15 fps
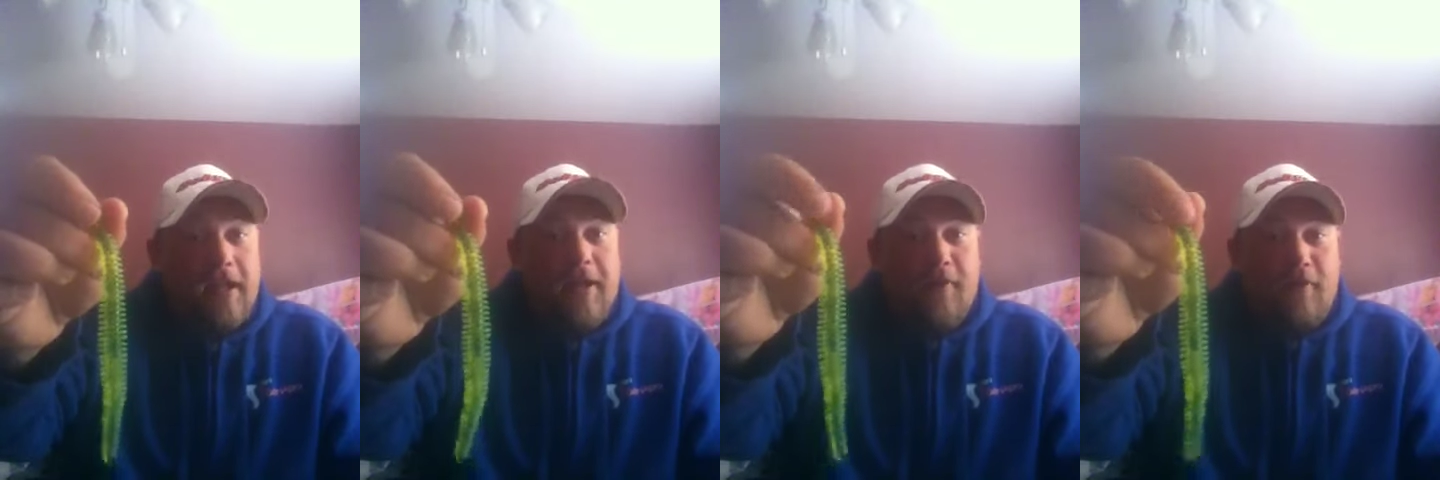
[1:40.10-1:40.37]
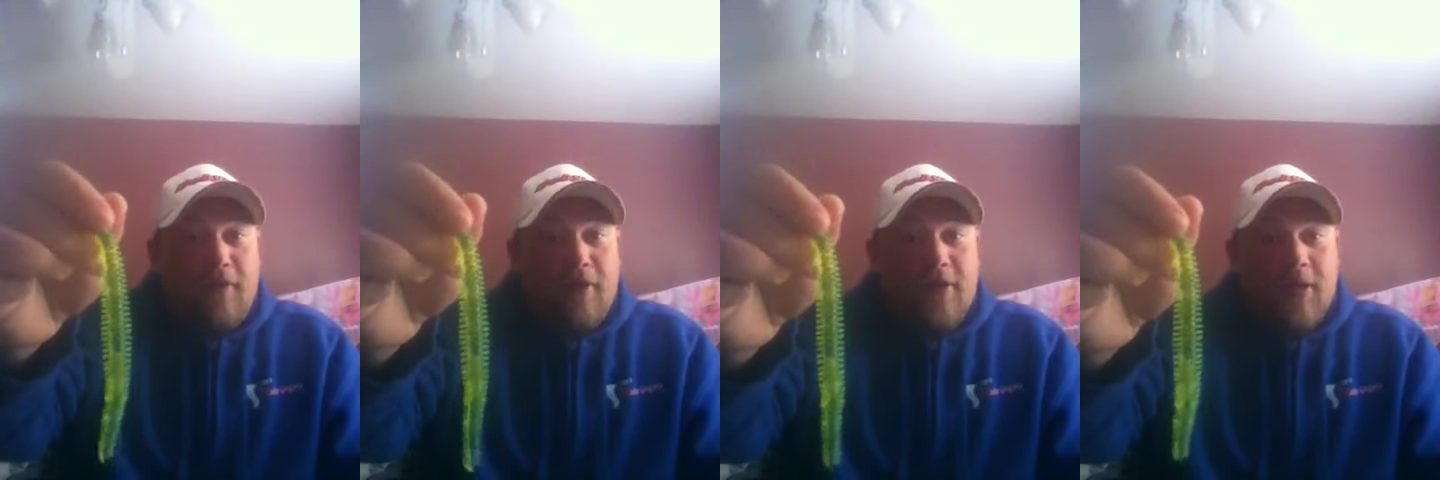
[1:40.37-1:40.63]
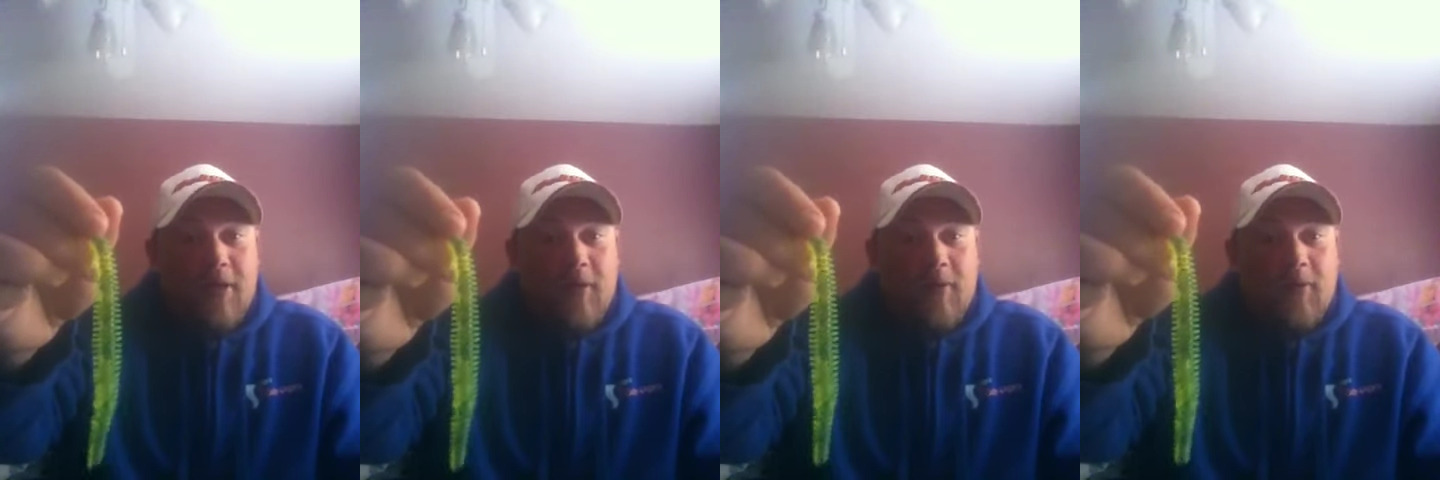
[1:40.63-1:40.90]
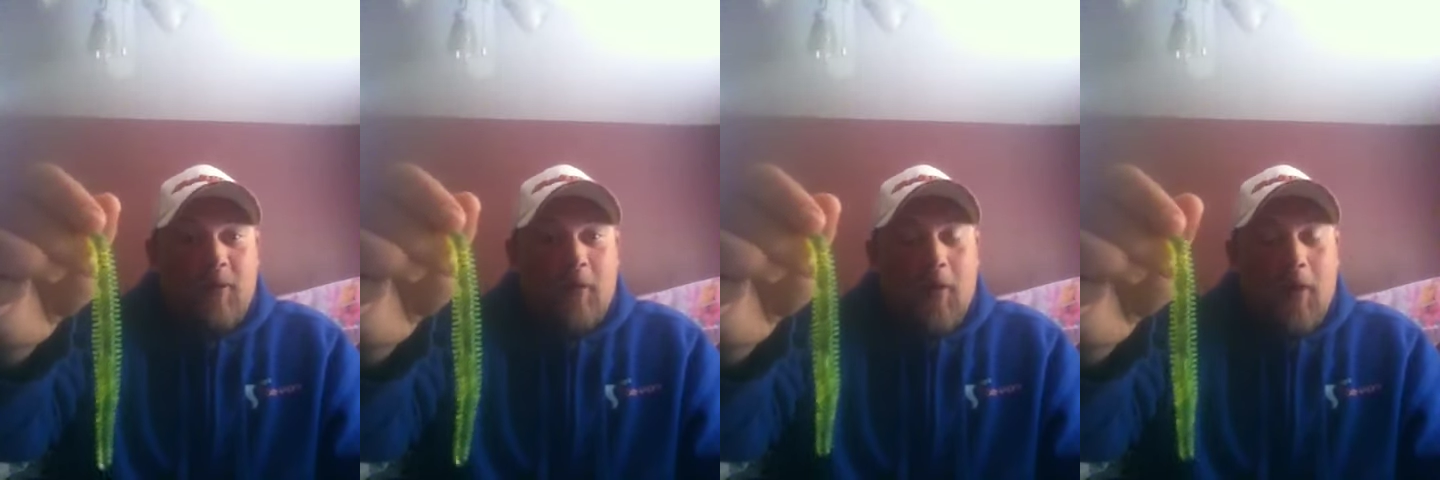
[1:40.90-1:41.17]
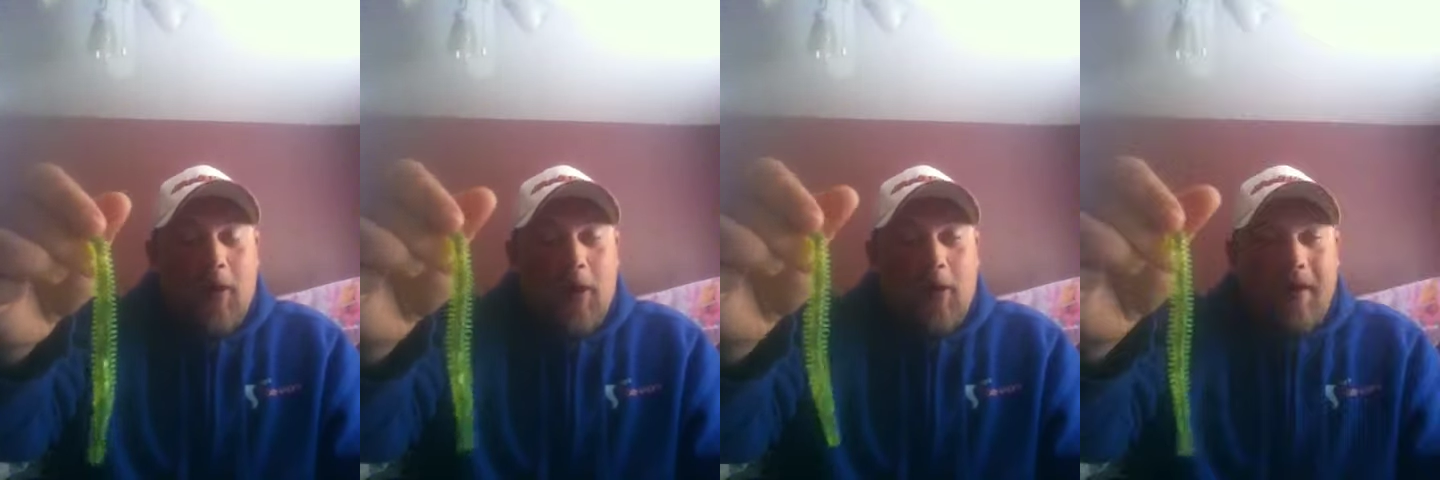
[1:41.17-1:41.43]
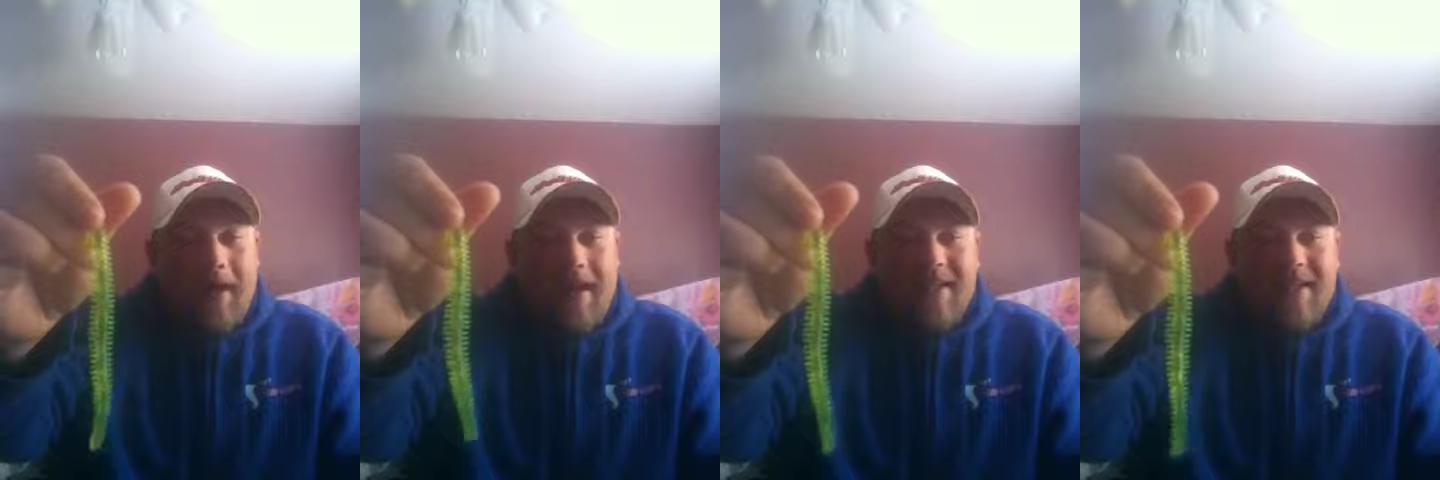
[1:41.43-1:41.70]
fish it on
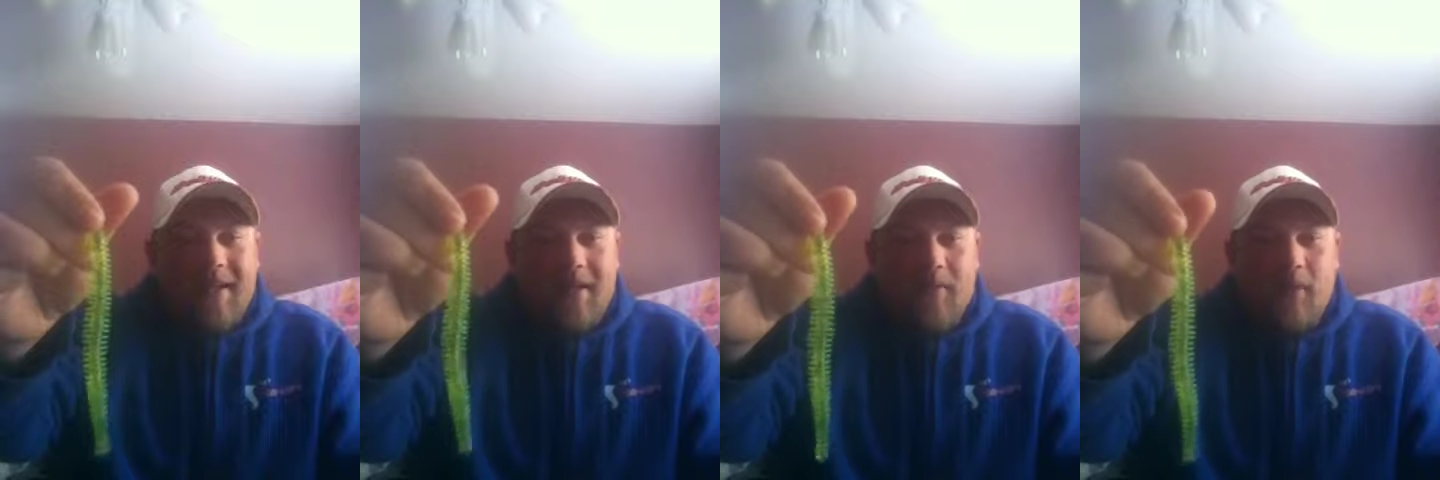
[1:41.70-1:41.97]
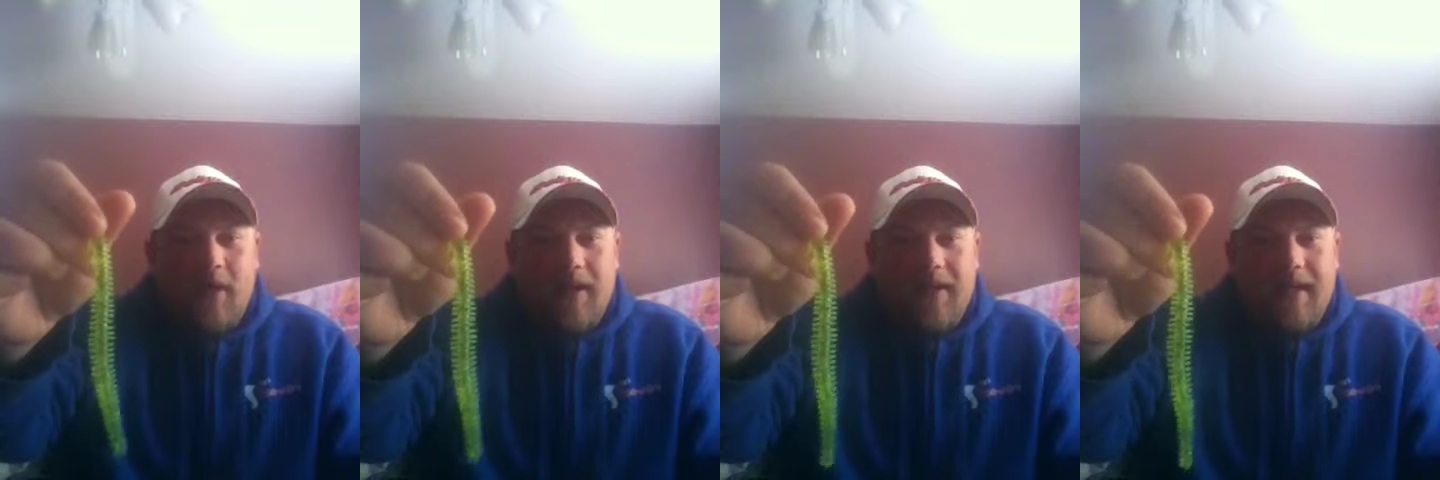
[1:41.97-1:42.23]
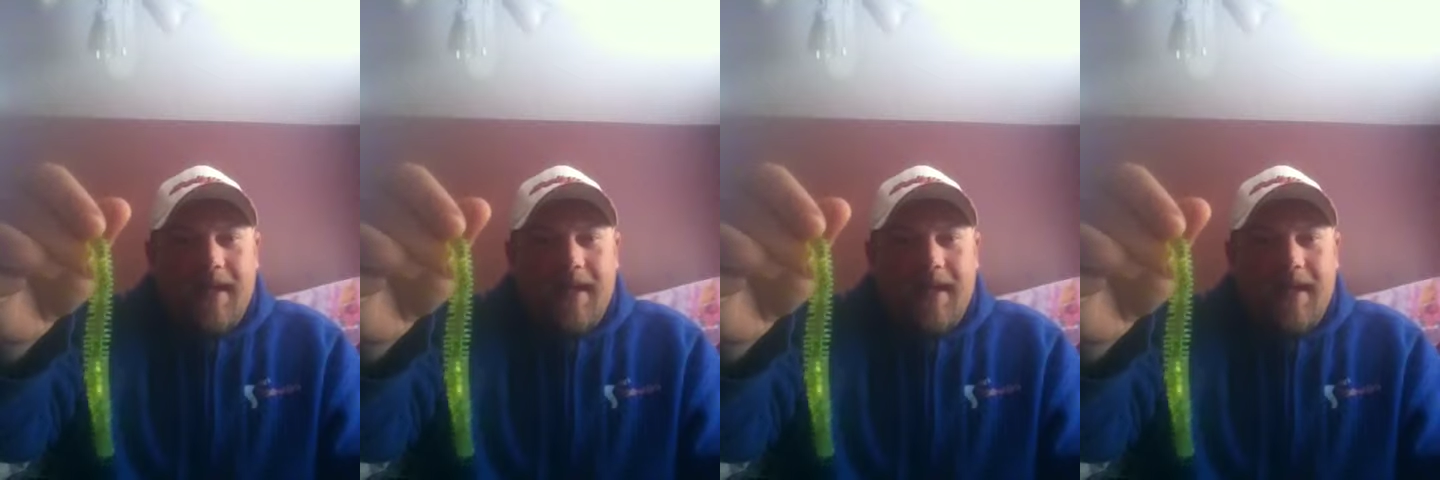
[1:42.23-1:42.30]
Squaw, and I tell you what,